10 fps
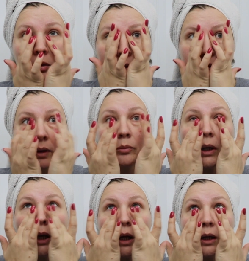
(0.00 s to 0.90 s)
go around
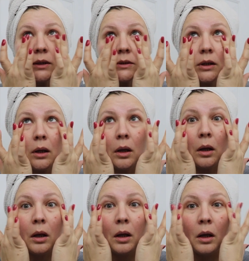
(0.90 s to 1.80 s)
my eyes
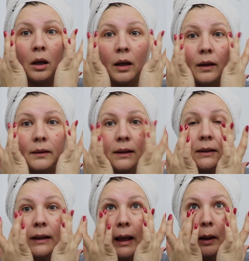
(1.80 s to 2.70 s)
and then
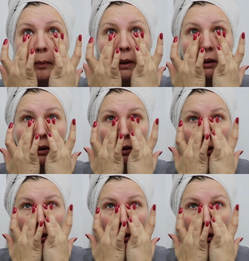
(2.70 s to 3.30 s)
tap it.